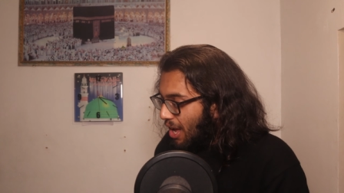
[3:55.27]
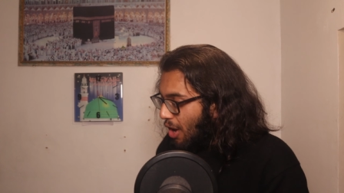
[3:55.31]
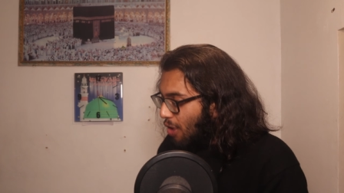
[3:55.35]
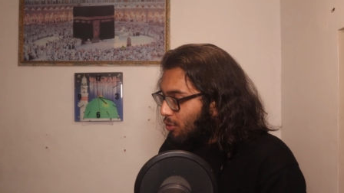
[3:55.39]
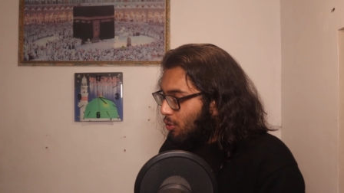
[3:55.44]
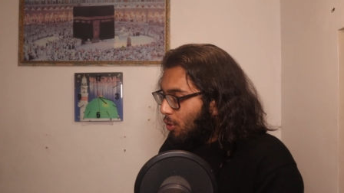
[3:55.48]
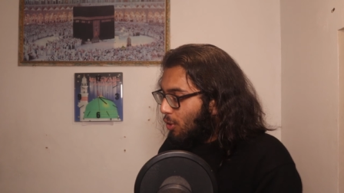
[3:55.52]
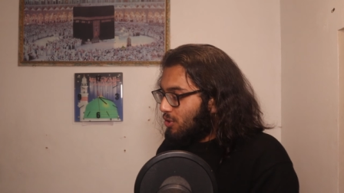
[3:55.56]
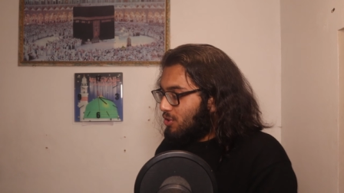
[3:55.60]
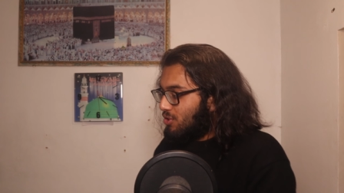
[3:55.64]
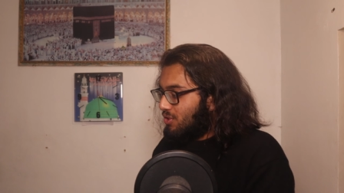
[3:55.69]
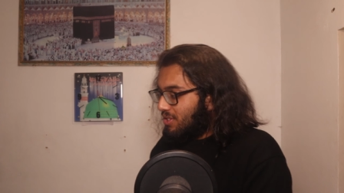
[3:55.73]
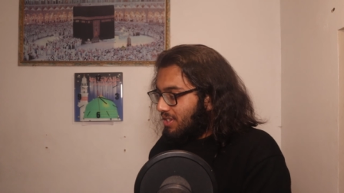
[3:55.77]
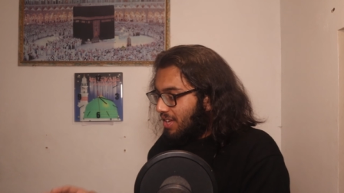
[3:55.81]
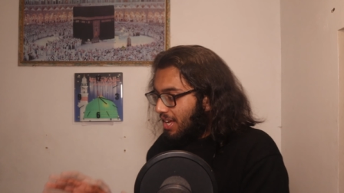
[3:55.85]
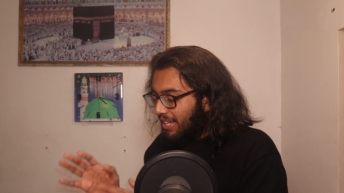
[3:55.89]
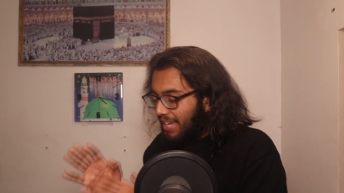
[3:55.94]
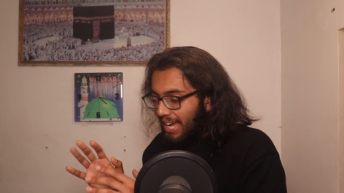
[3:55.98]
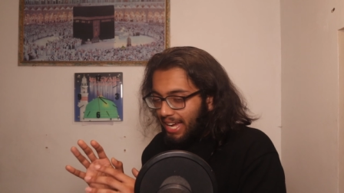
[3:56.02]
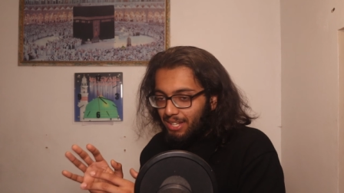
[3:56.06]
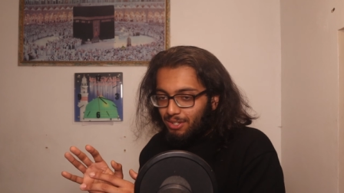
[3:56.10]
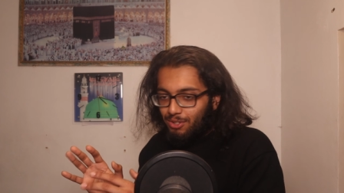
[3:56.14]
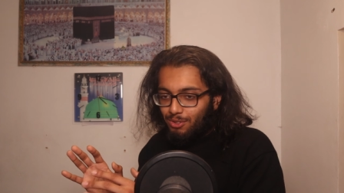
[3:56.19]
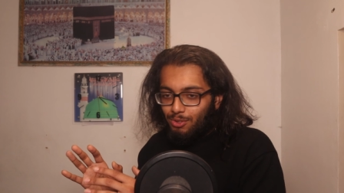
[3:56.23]
Of course,
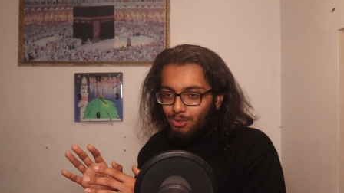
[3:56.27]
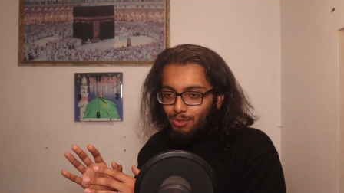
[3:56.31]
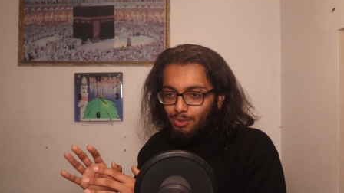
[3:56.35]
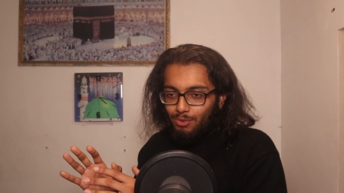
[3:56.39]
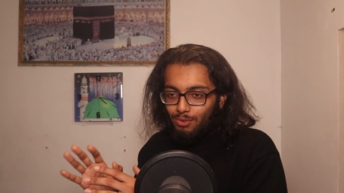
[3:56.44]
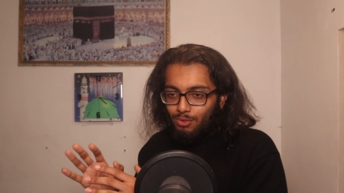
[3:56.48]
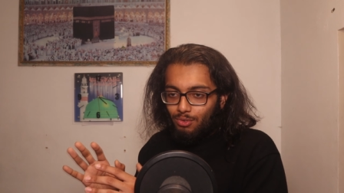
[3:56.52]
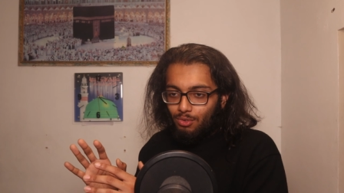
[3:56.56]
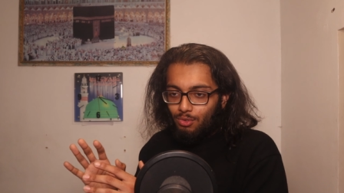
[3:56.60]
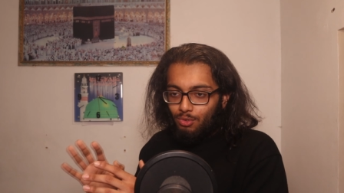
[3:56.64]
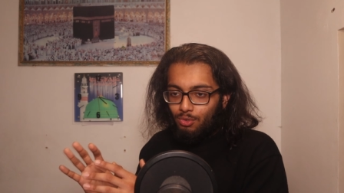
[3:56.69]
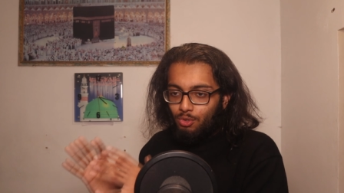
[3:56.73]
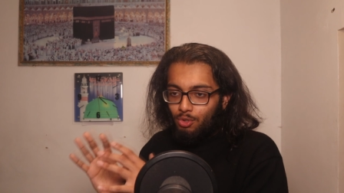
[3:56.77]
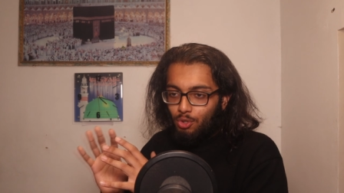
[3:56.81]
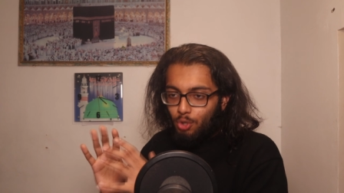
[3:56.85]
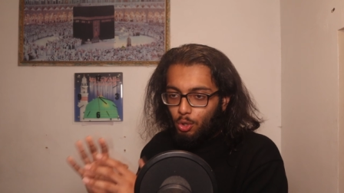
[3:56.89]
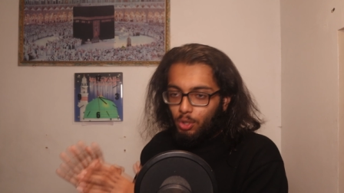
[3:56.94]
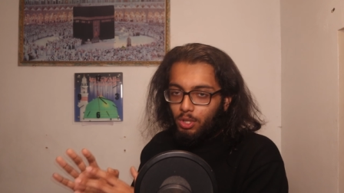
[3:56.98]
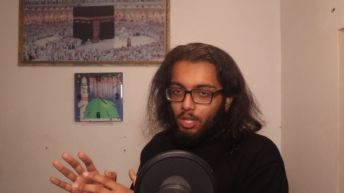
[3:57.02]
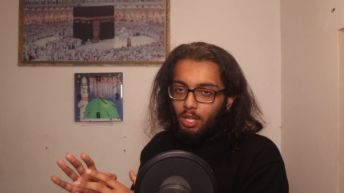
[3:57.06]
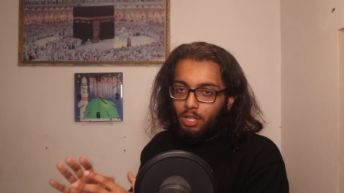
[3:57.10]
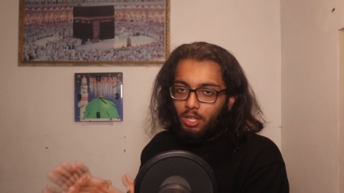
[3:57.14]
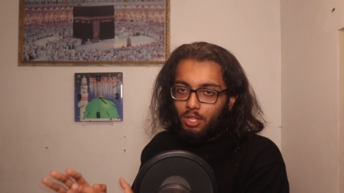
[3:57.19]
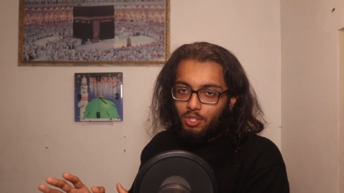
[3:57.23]
again,
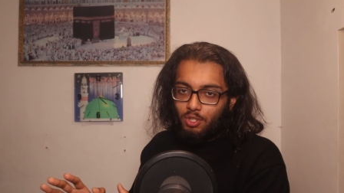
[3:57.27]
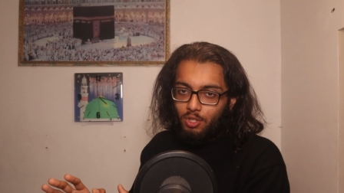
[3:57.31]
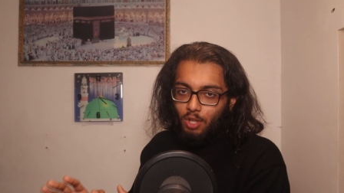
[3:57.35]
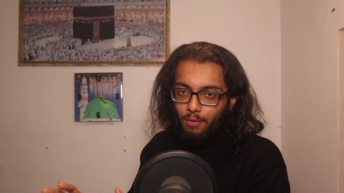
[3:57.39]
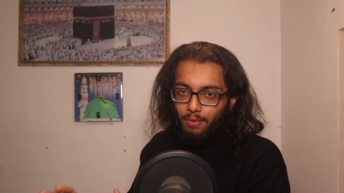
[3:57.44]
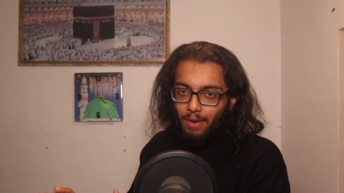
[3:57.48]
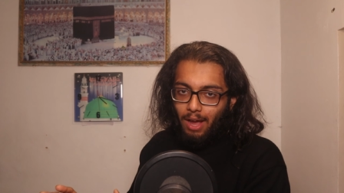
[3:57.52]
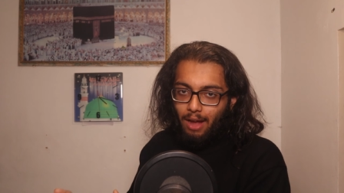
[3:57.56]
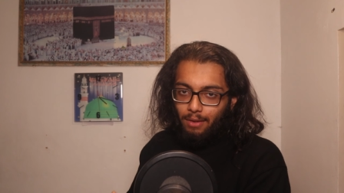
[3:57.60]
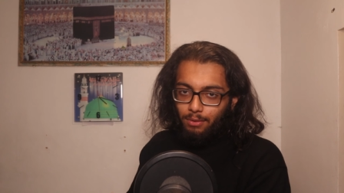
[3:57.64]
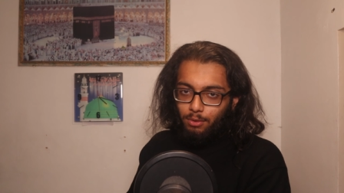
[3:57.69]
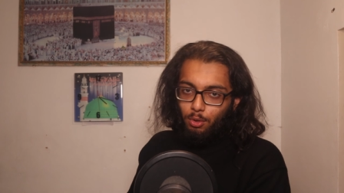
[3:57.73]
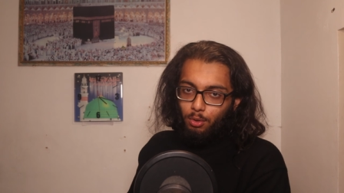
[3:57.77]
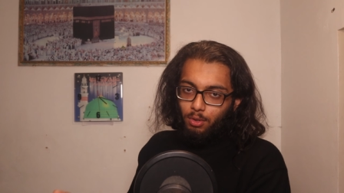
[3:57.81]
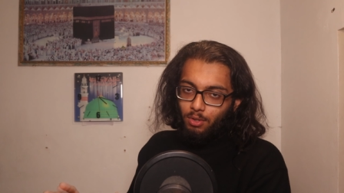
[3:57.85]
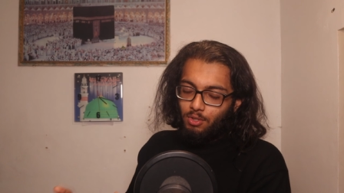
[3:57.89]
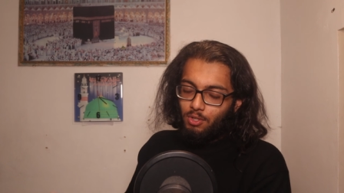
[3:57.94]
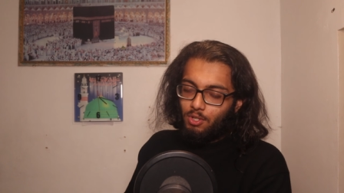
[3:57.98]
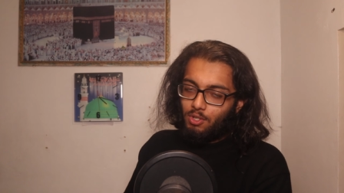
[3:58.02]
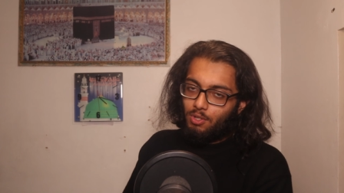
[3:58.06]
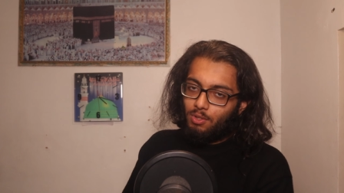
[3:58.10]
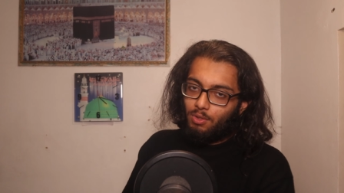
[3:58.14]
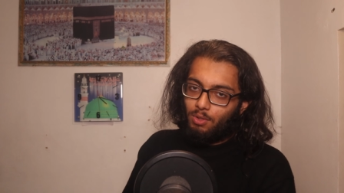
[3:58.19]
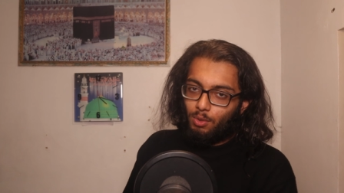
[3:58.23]
do the other stuff after you
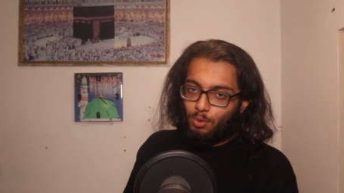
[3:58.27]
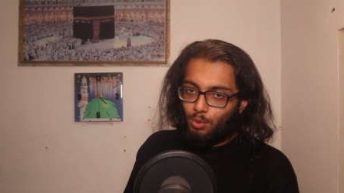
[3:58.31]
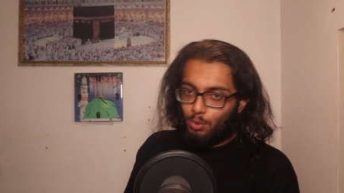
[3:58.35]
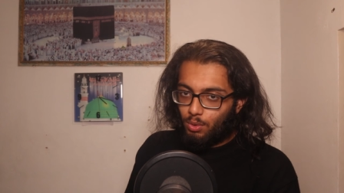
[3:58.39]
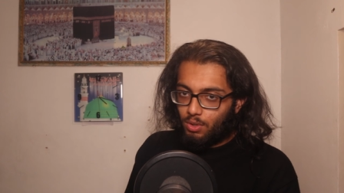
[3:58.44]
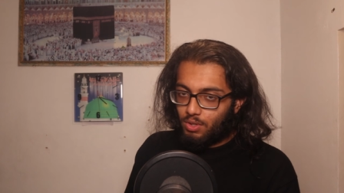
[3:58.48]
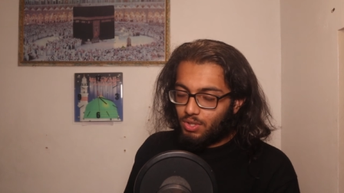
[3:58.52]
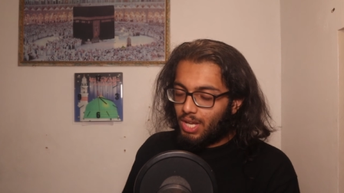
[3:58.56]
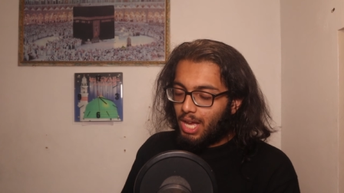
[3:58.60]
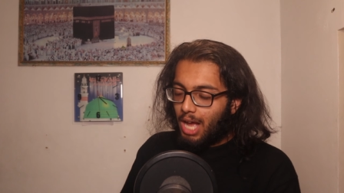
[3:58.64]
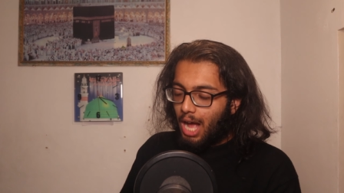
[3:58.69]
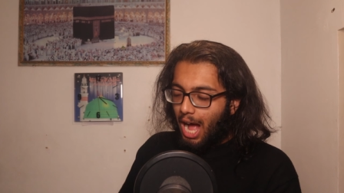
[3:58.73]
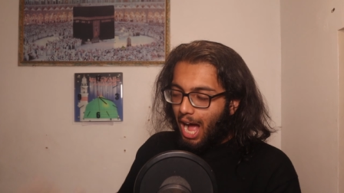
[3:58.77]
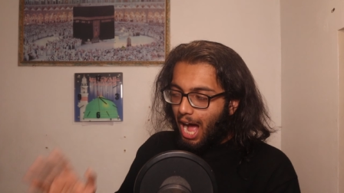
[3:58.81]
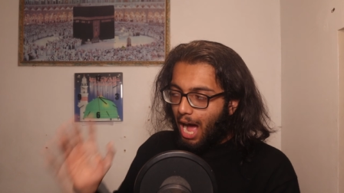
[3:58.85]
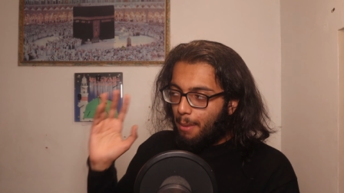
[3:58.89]
consistently do this.